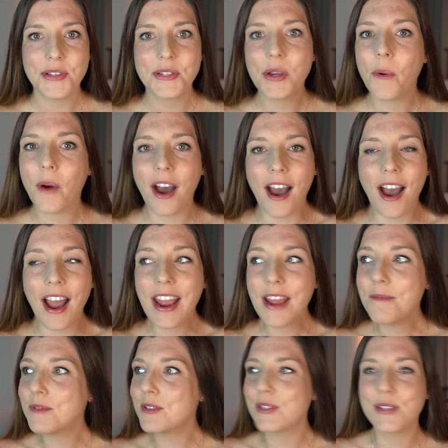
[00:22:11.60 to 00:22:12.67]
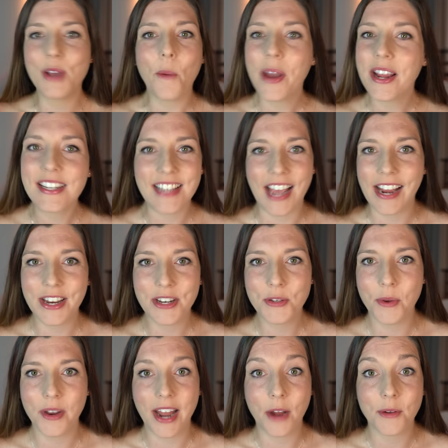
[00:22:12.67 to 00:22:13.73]
So I am so excited
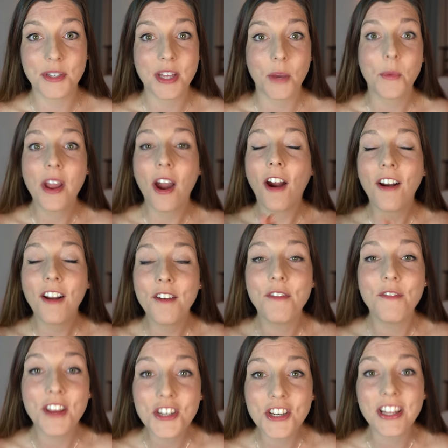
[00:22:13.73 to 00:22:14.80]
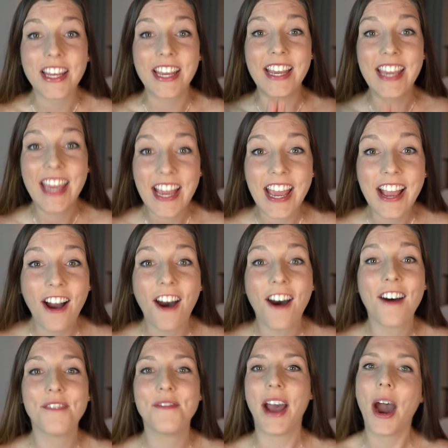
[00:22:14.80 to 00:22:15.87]
to announce that we are officially kicking
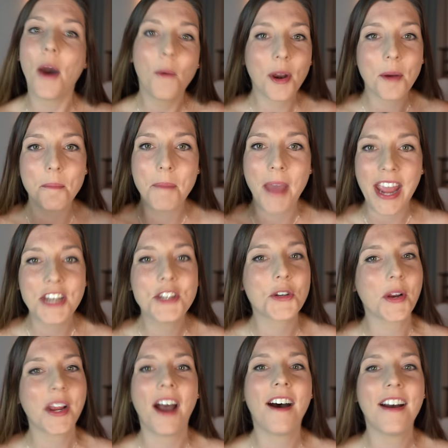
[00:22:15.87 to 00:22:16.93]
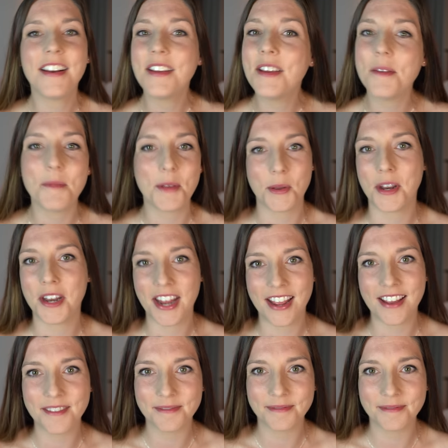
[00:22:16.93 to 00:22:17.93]
off our Patreon community.